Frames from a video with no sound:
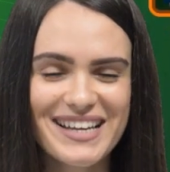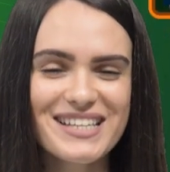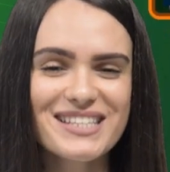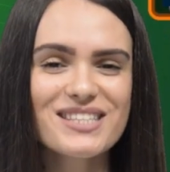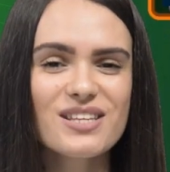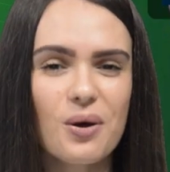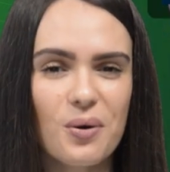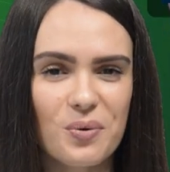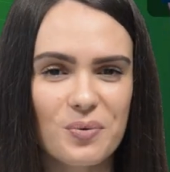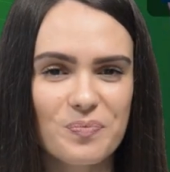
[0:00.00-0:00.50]

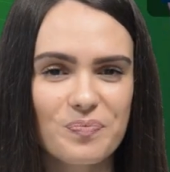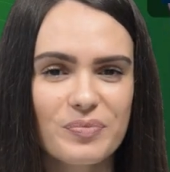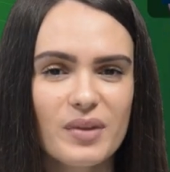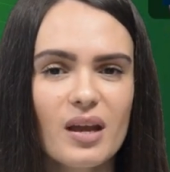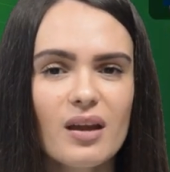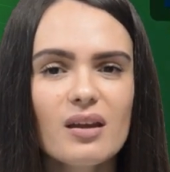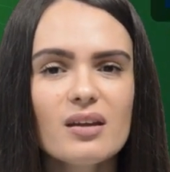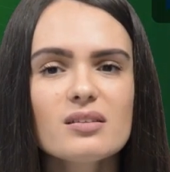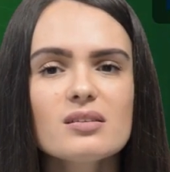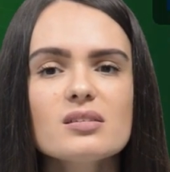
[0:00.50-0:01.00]
So,
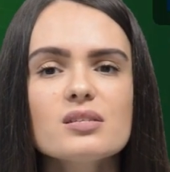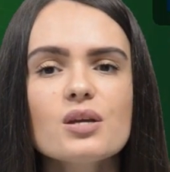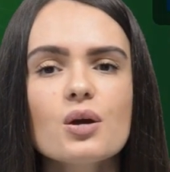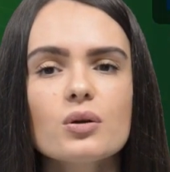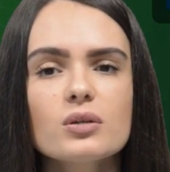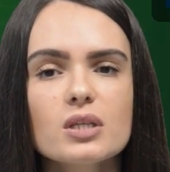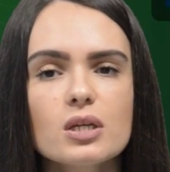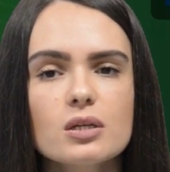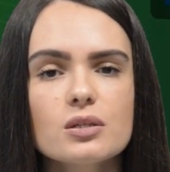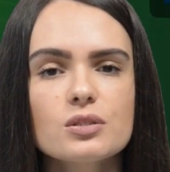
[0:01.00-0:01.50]
it is
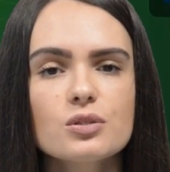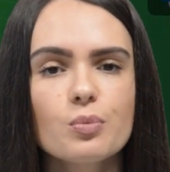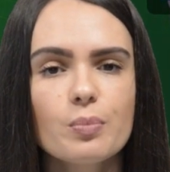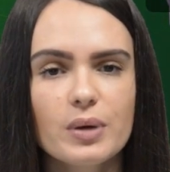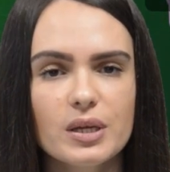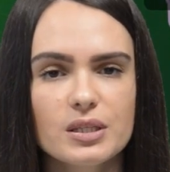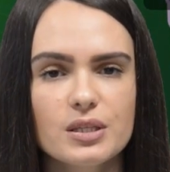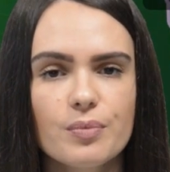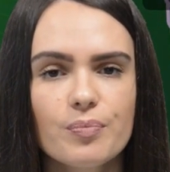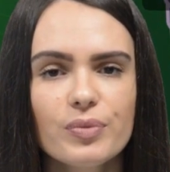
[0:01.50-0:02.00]
your turn to
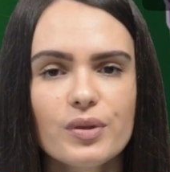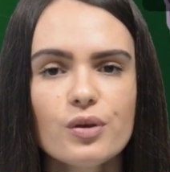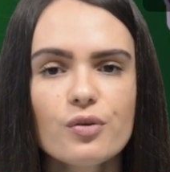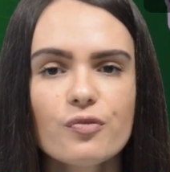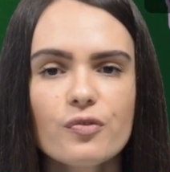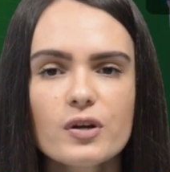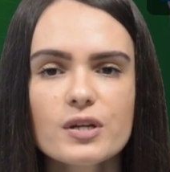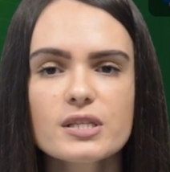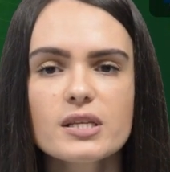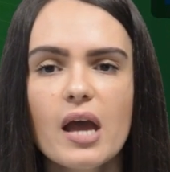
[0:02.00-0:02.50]
bid. You
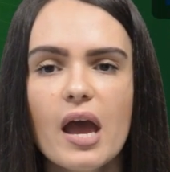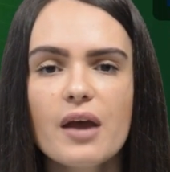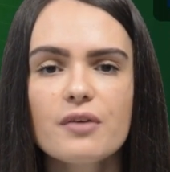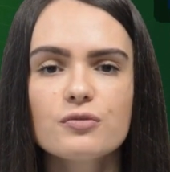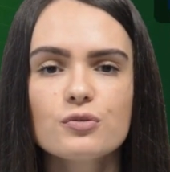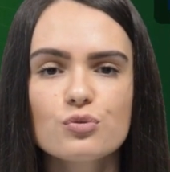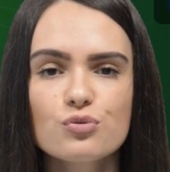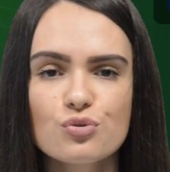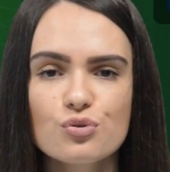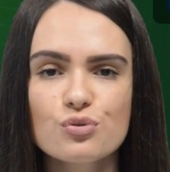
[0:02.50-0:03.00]
first
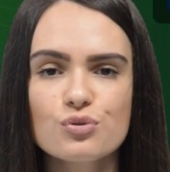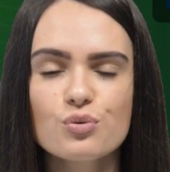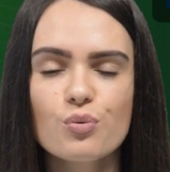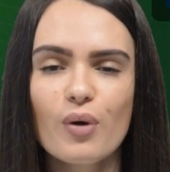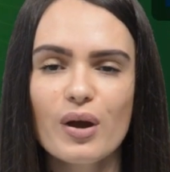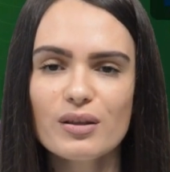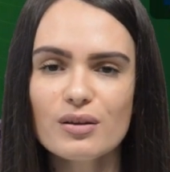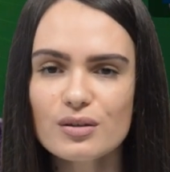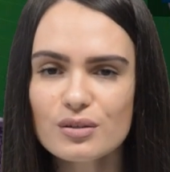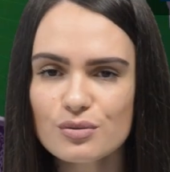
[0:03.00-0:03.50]
have to choose
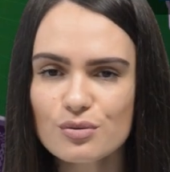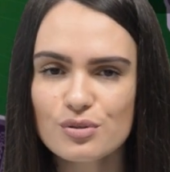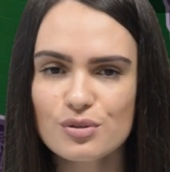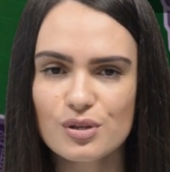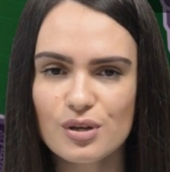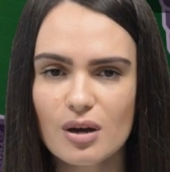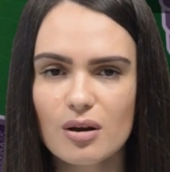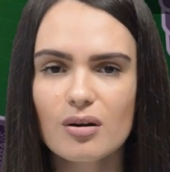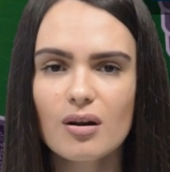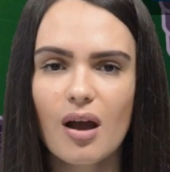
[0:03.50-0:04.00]
whether to
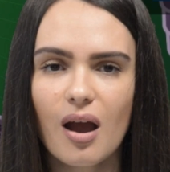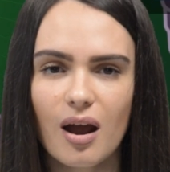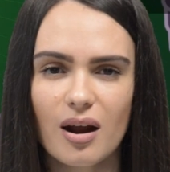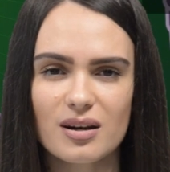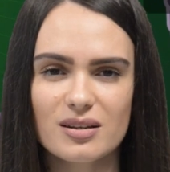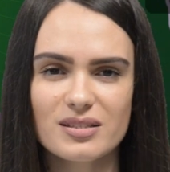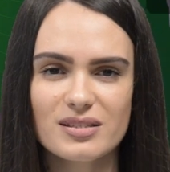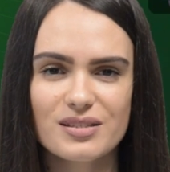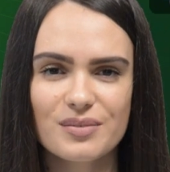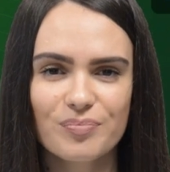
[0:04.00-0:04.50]
see your
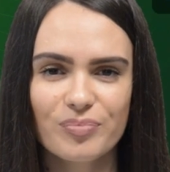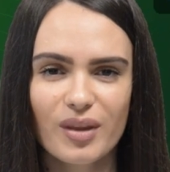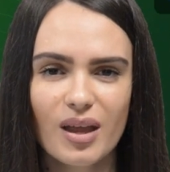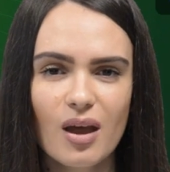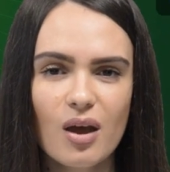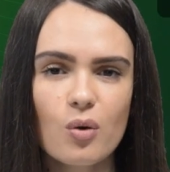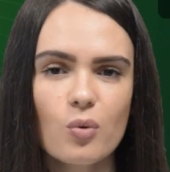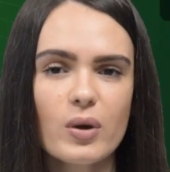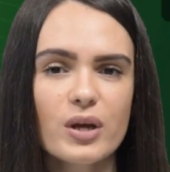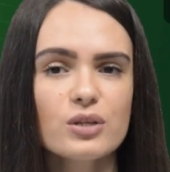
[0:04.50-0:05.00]
cards.
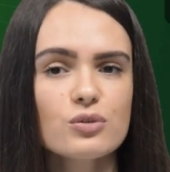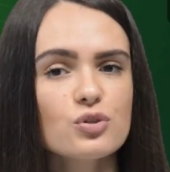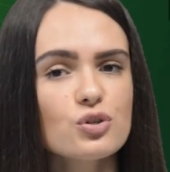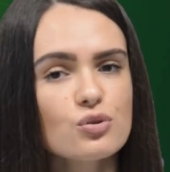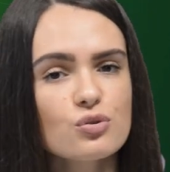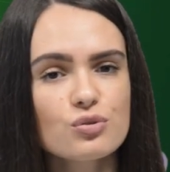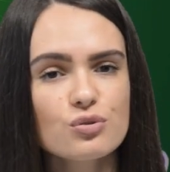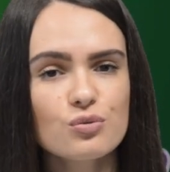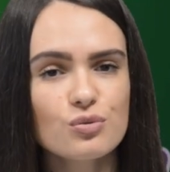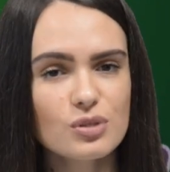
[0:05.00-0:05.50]
When you
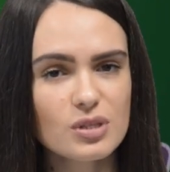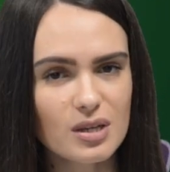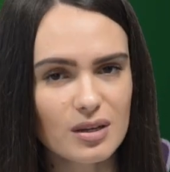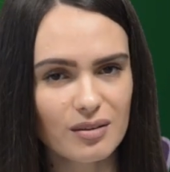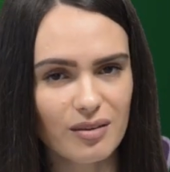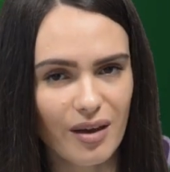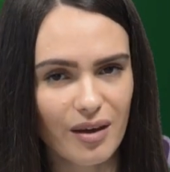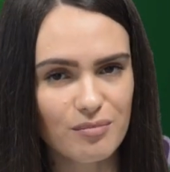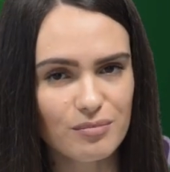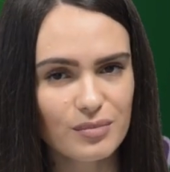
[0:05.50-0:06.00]
choose to
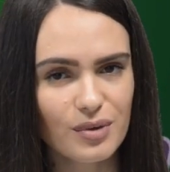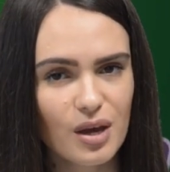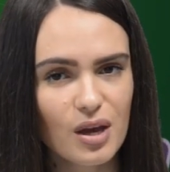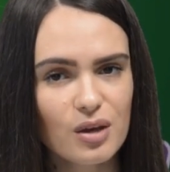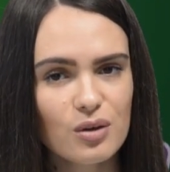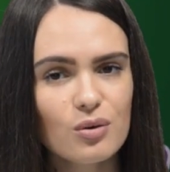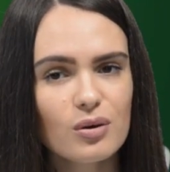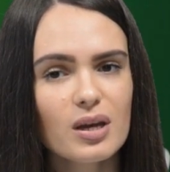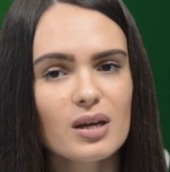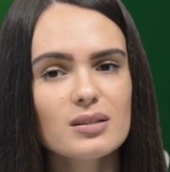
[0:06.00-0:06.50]
see them,
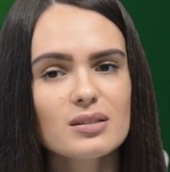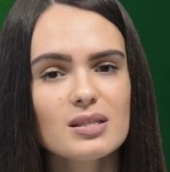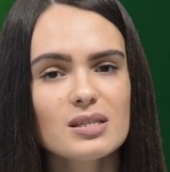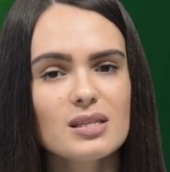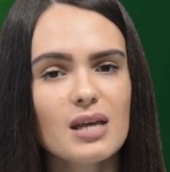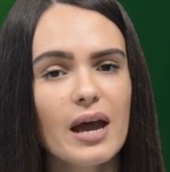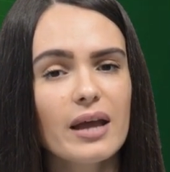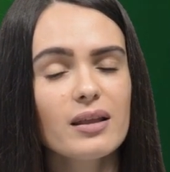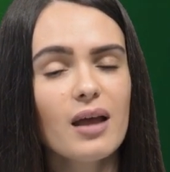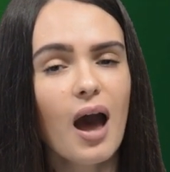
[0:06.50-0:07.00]
you can
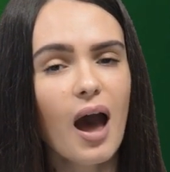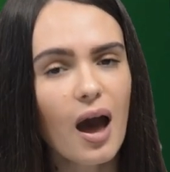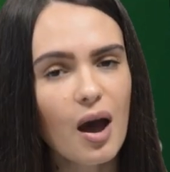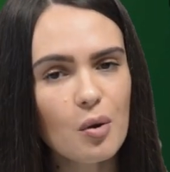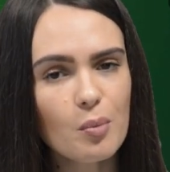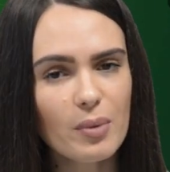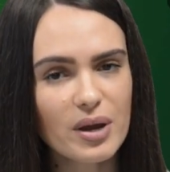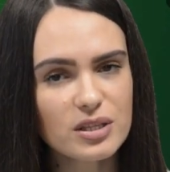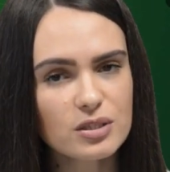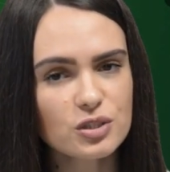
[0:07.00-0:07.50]
decide
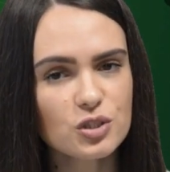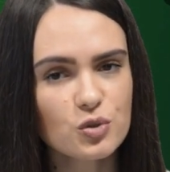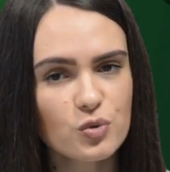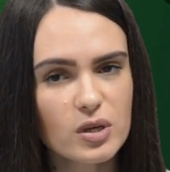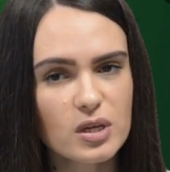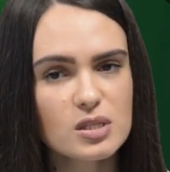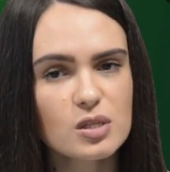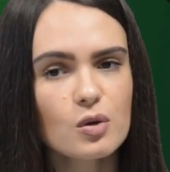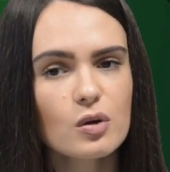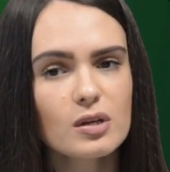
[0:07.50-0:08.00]
how many
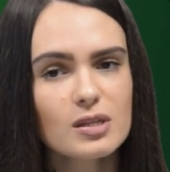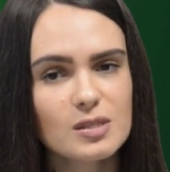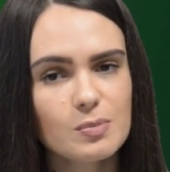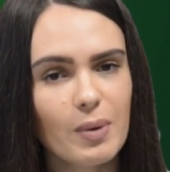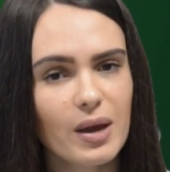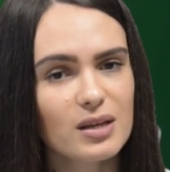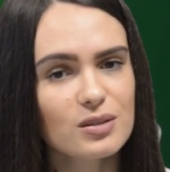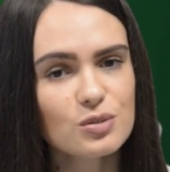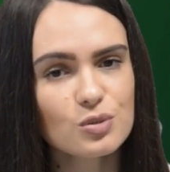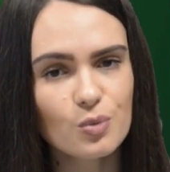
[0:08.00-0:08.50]
tricks you
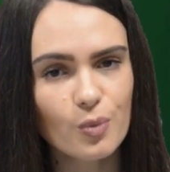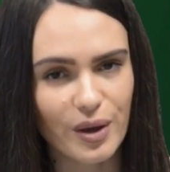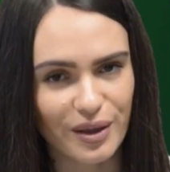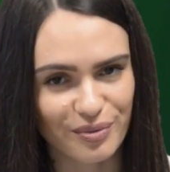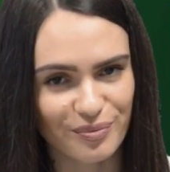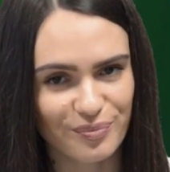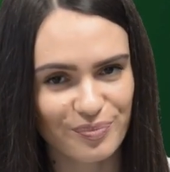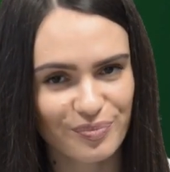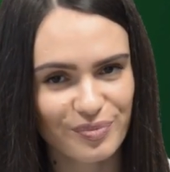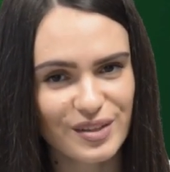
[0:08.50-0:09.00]
expect to win.